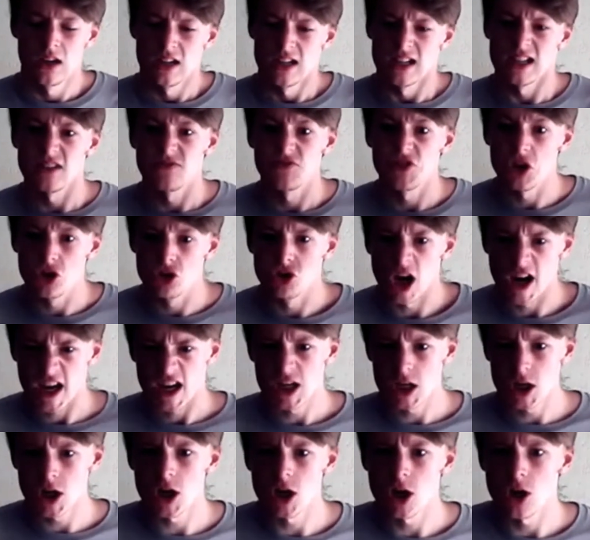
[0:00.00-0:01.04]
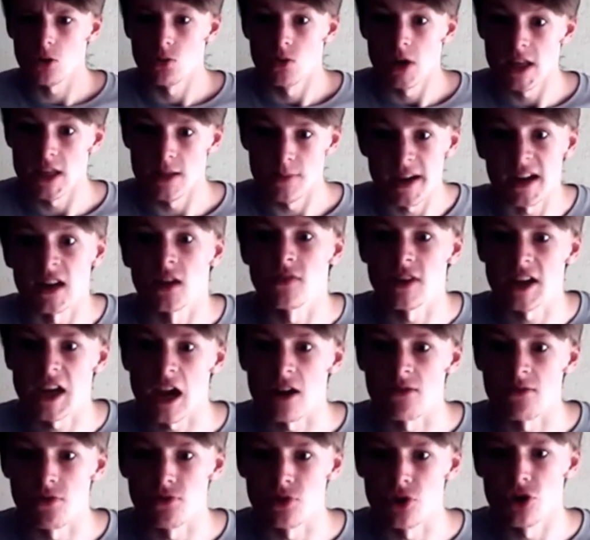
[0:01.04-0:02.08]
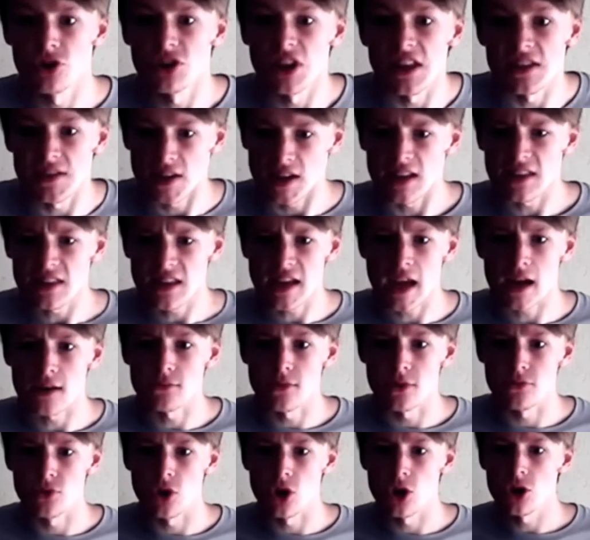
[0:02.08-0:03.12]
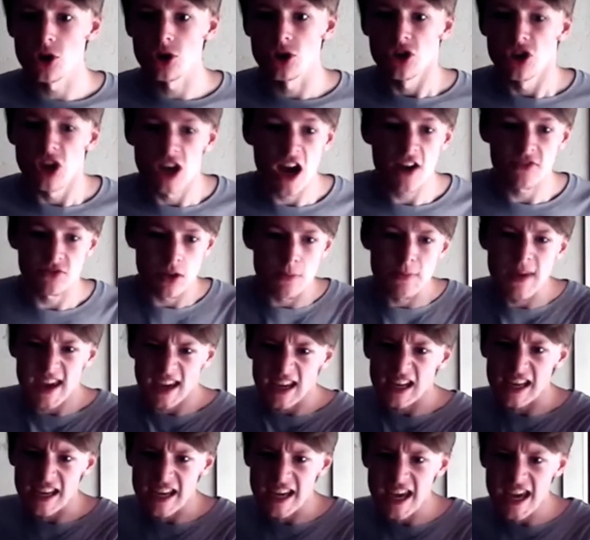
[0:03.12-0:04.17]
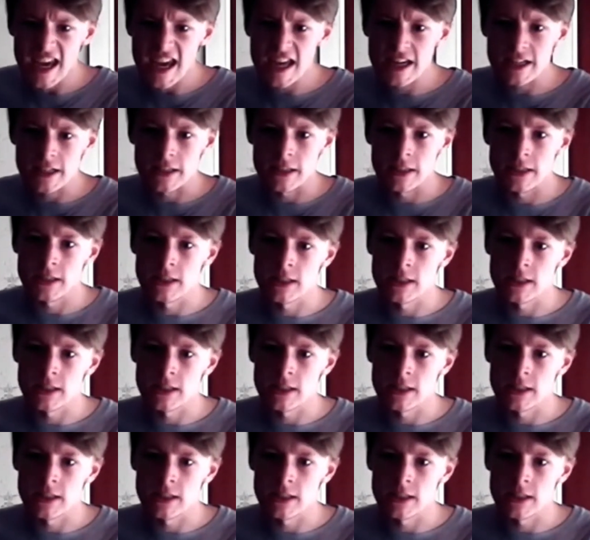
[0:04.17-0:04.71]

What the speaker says: And if you drink it all in the middle of a King review and then delete the King review, you have to make it again.